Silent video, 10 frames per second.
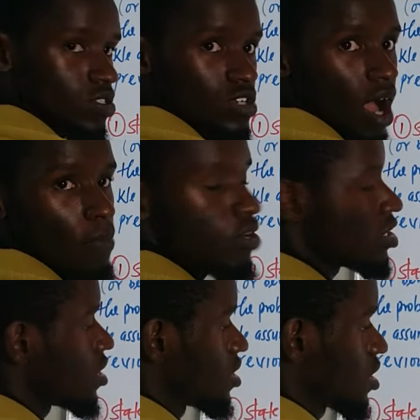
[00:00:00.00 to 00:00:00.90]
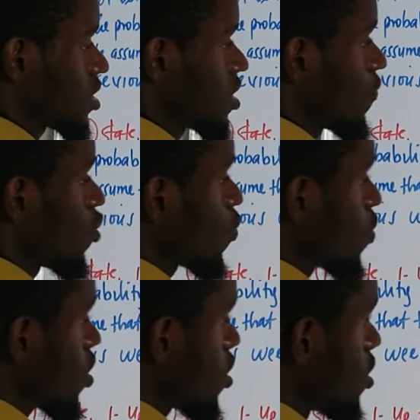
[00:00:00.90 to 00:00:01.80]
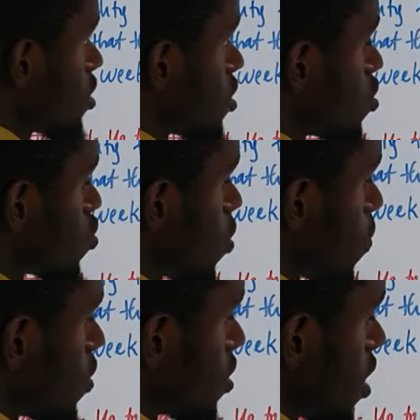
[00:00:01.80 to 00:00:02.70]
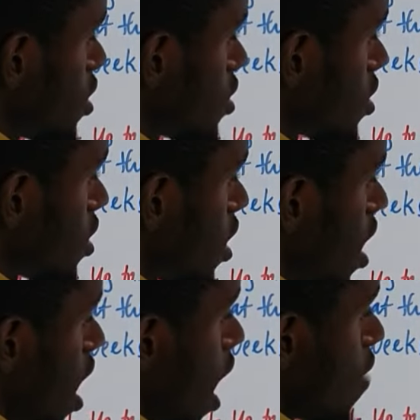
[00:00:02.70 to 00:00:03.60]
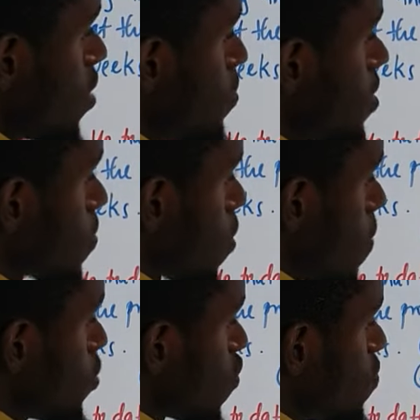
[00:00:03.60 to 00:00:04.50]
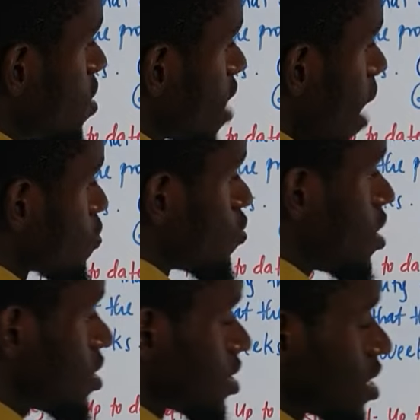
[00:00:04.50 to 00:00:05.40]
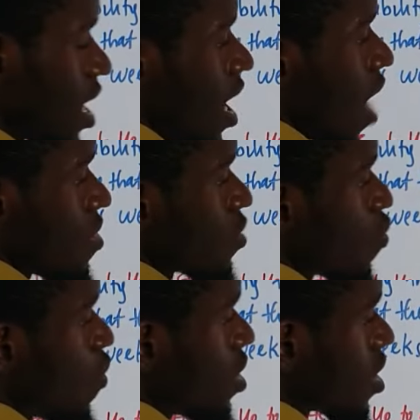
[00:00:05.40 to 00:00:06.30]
week to up to date in the following week is 0.8. And then probability of being up to date and then